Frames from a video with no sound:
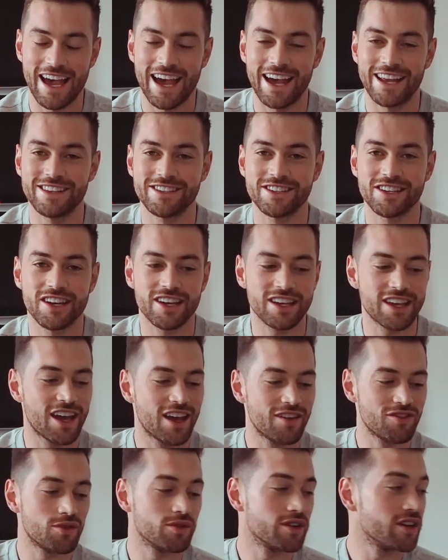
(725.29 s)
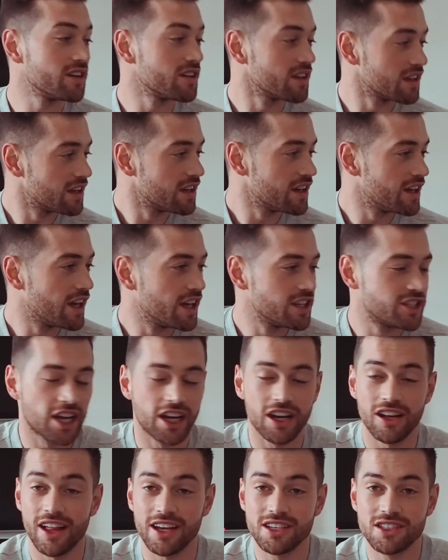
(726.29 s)
And yeah, if you want to
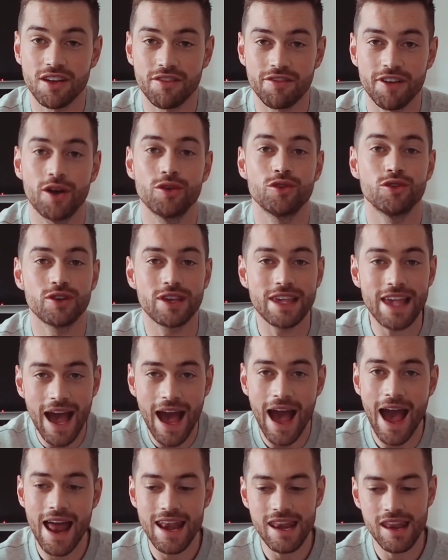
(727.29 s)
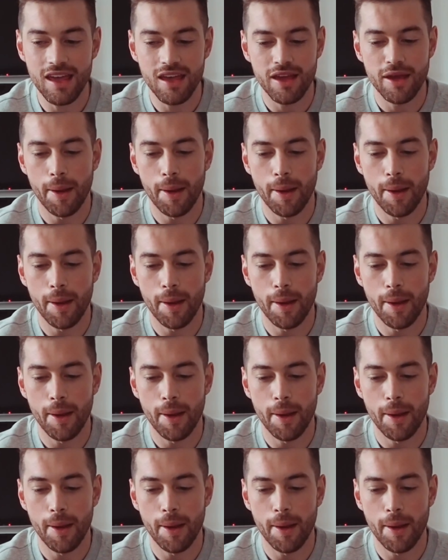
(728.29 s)
check any of that stuff out, you can.